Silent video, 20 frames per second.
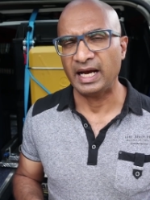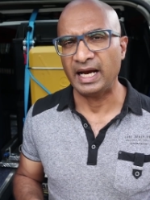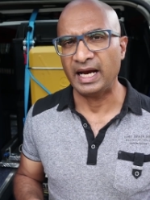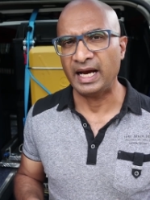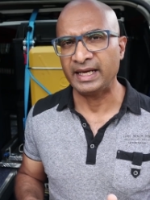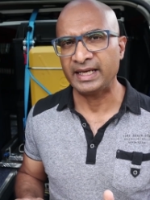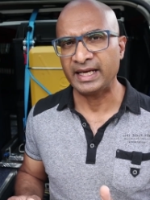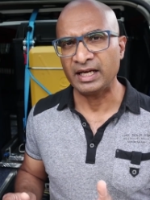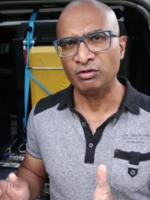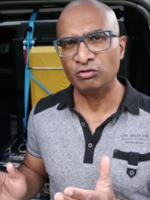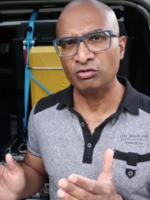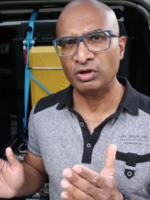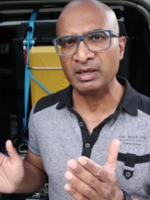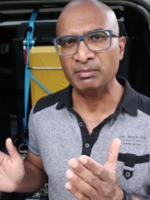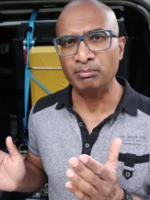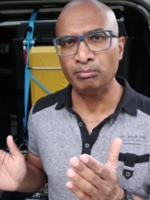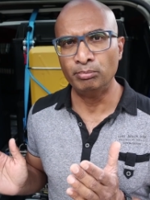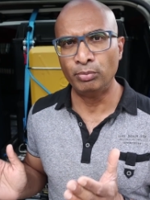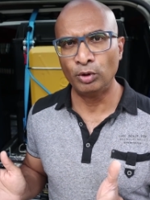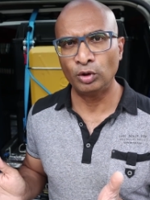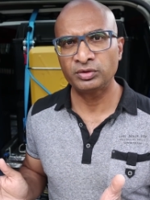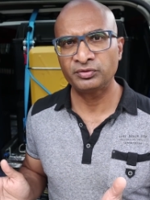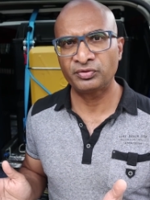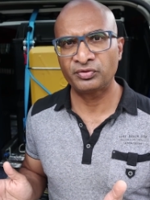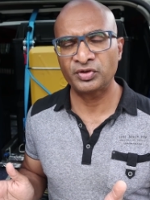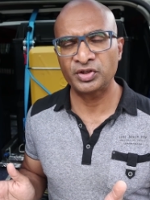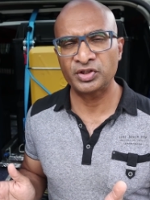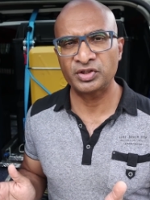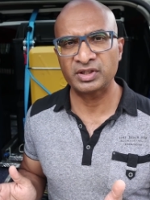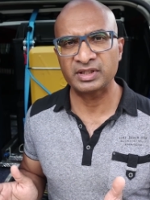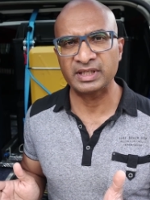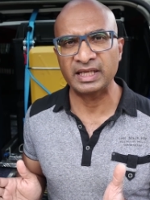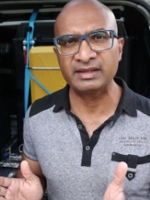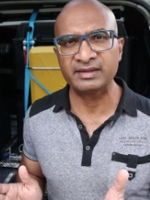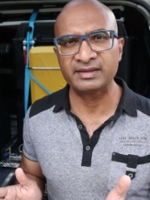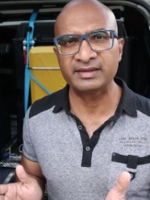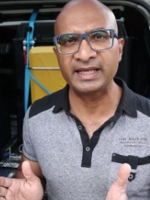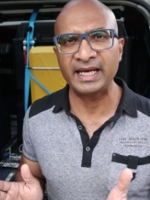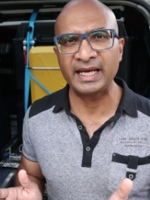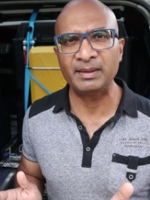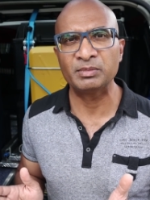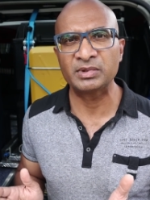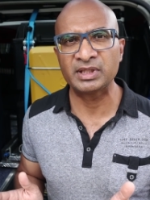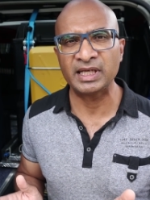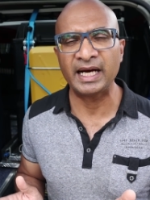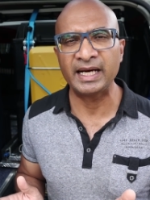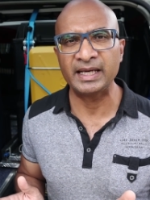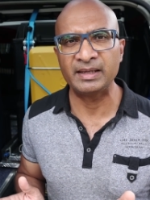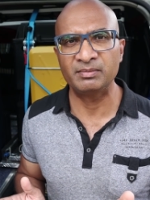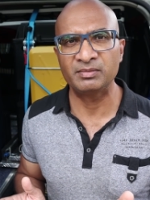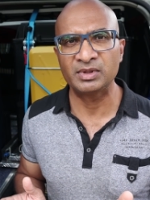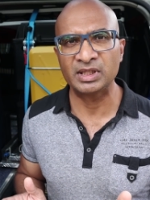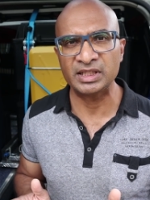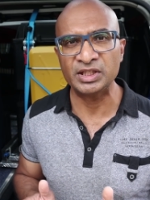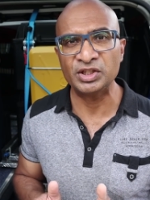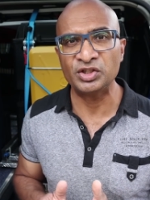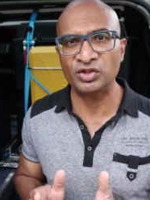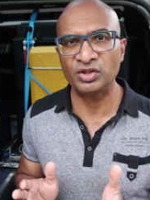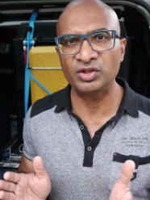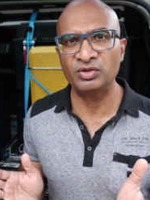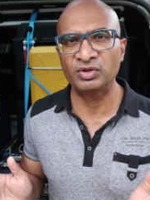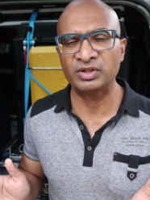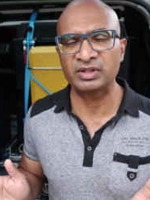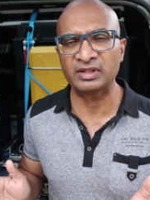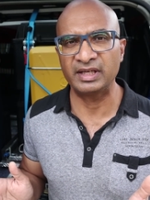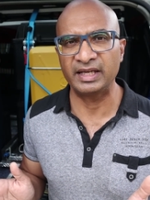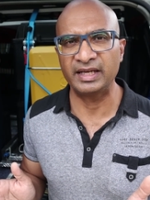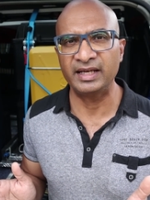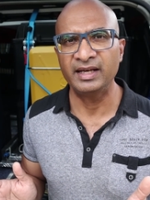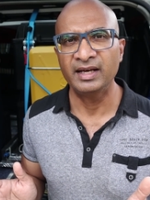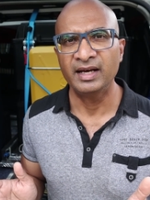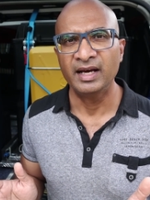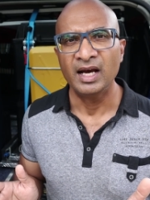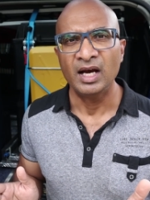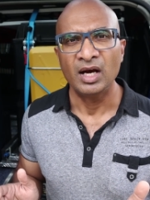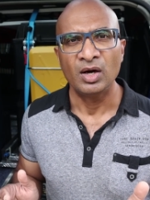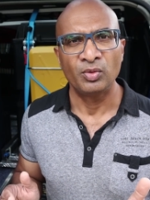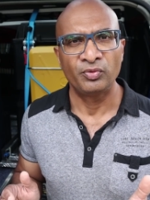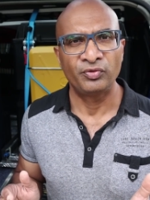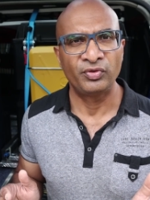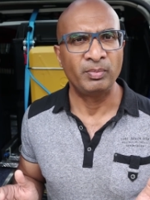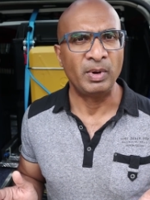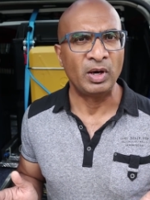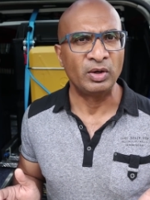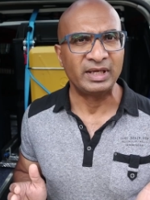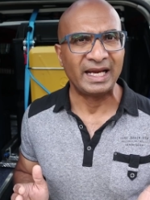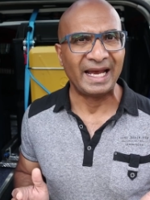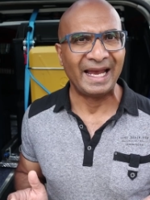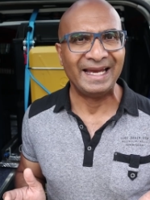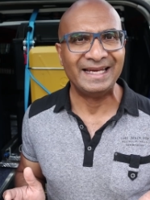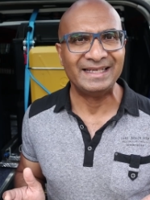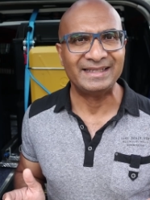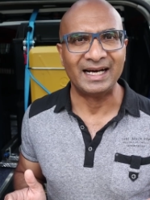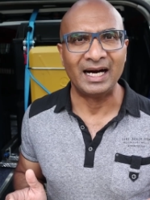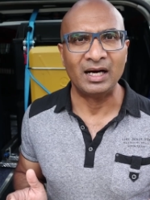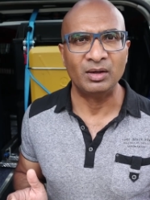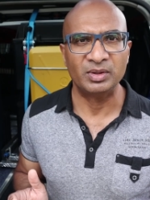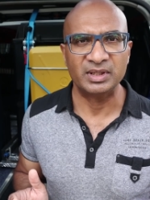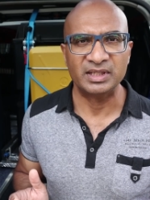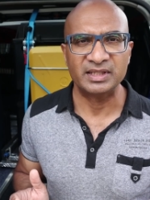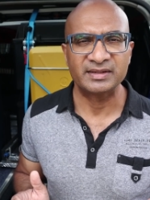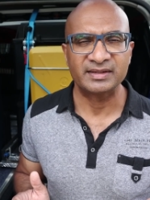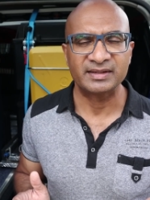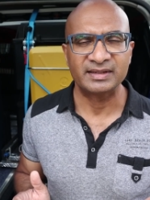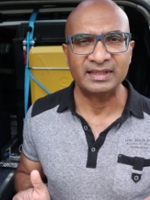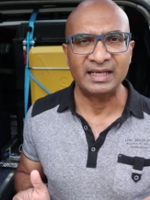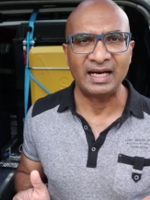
I can run both fridges at the same time continuously for about 8 hours.